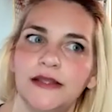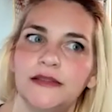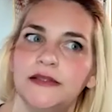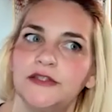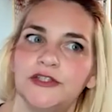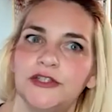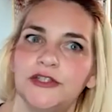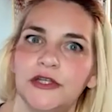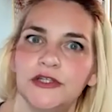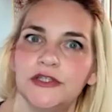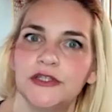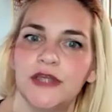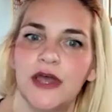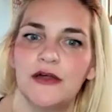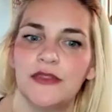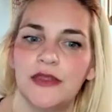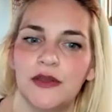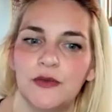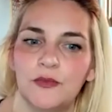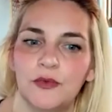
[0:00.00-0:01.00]
that. That's just
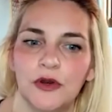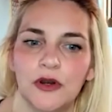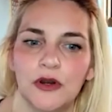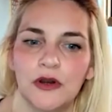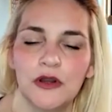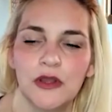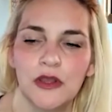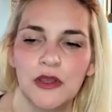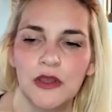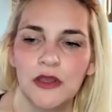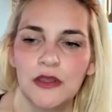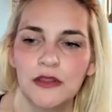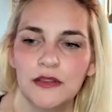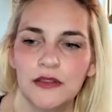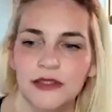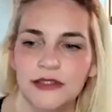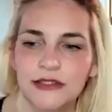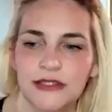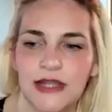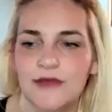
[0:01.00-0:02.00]
how they were.
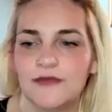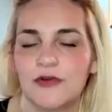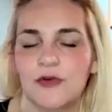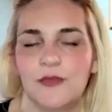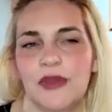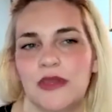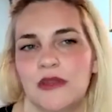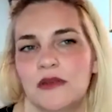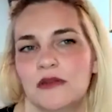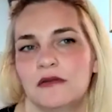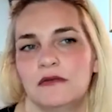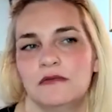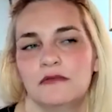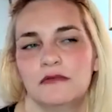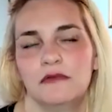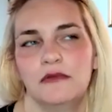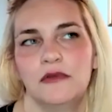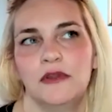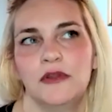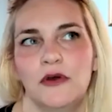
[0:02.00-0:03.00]
That's never been,
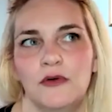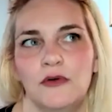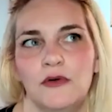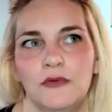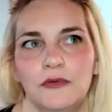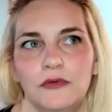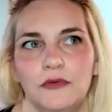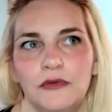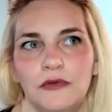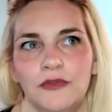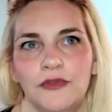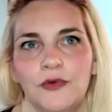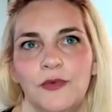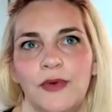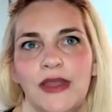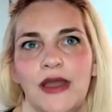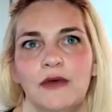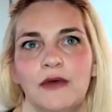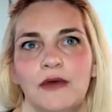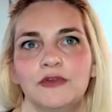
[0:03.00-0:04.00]
you know, uh, the
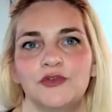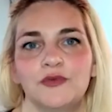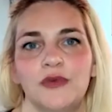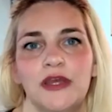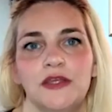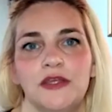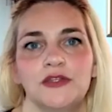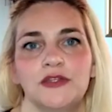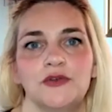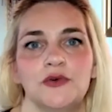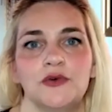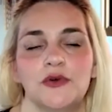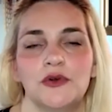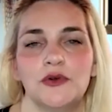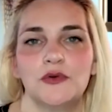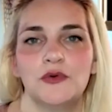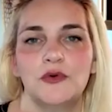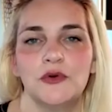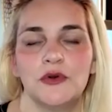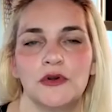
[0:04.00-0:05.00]
way I was raised
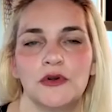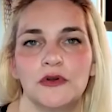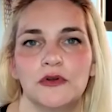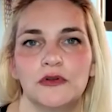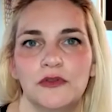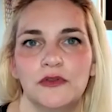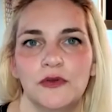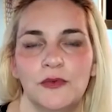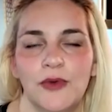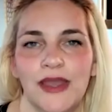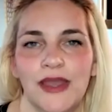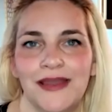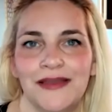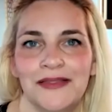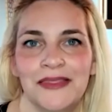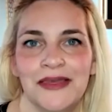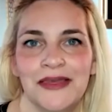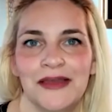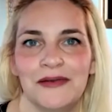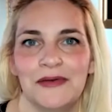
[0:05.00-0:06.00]
or or the
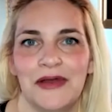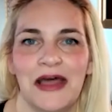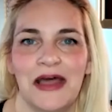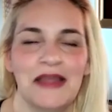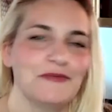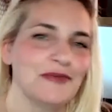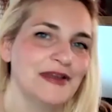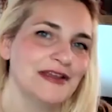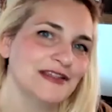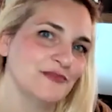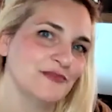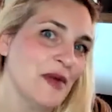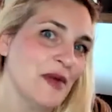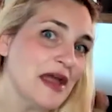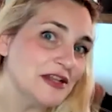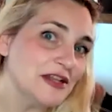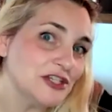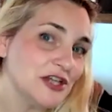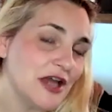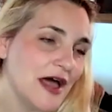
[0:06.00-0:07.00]
way that I raised
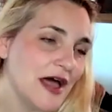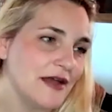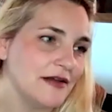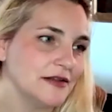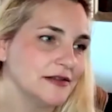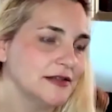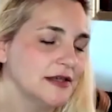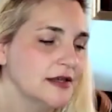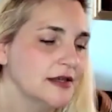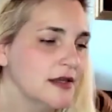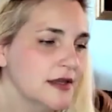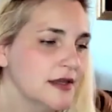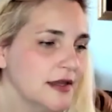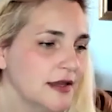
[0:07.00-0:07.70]
my child.